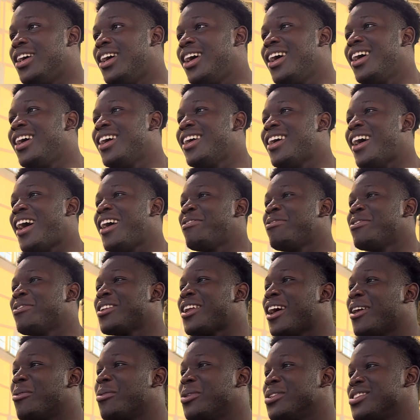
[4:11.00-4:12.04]
I feel
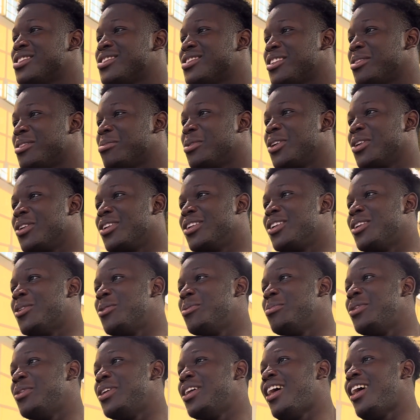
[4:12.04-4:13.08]
like we're similar a
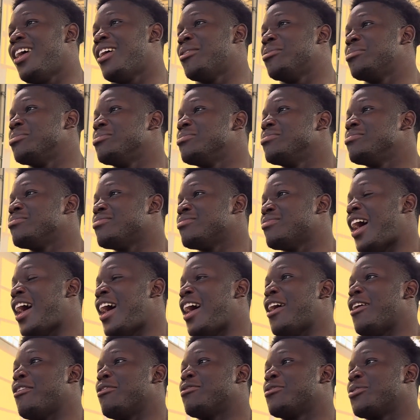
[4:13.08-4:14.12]
little bit. I
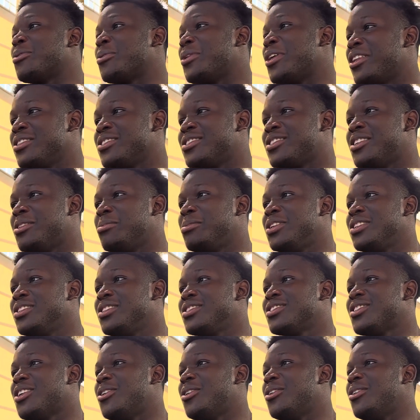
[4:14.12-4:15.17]
have 3 other
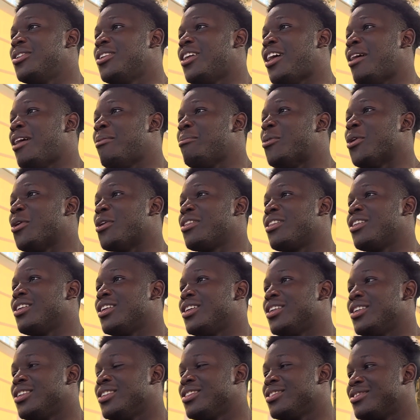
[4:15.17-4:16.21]
siblings, so I'm more of
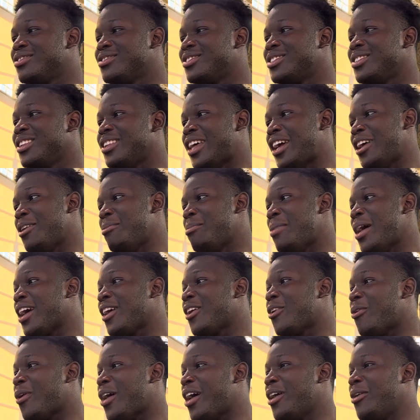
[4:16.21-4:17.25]
the laid
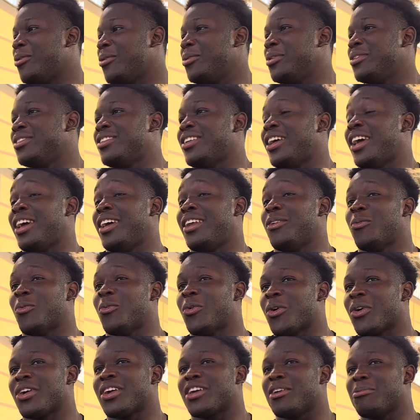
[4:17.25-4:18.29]
back, quiet one. And
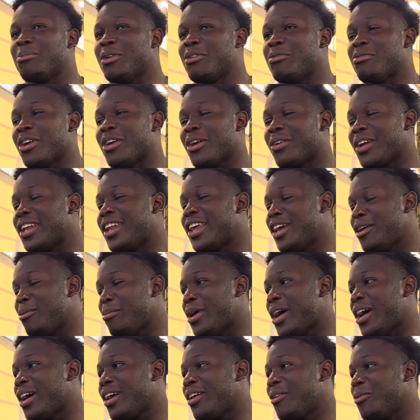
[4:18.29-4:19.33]
Warren can be very laid
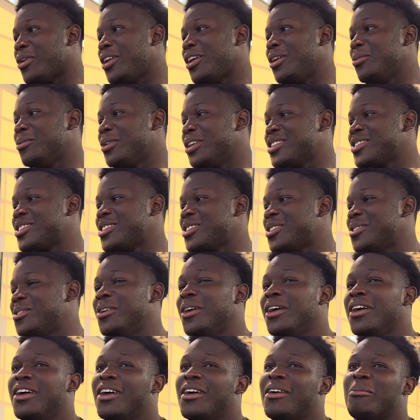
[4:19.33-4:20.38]
back when he wants
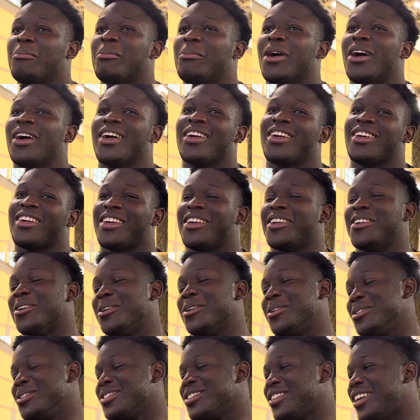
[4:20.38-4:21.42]
to, but he
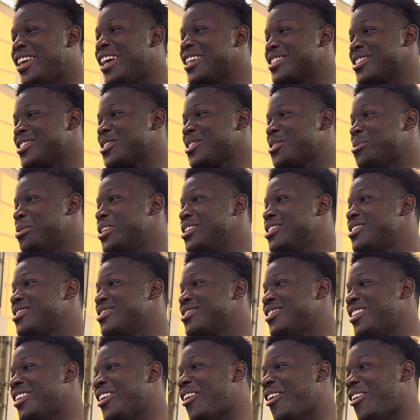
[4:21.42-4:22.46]
knows he has a switch
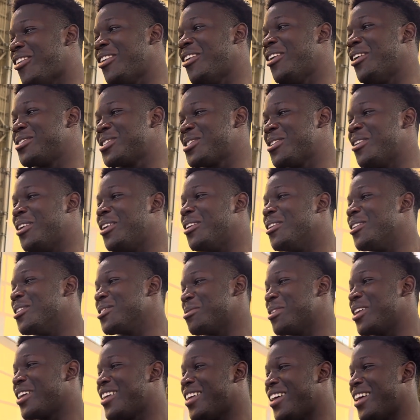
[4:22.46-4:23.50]
on and off, so he knows
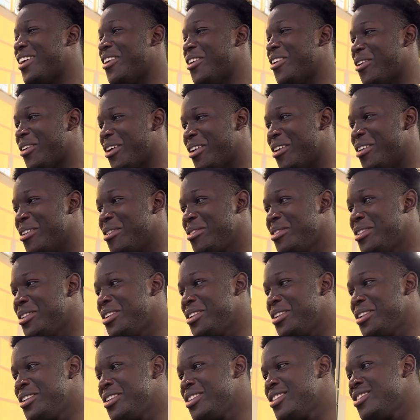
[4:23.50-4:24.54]
when to cut it on and
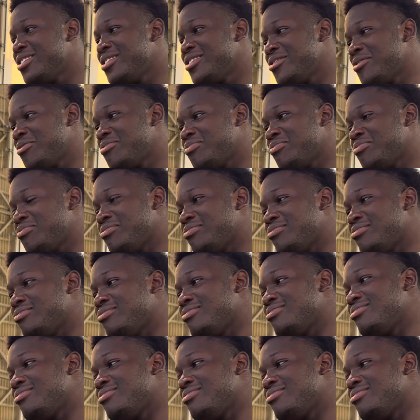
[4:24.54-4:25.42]
off.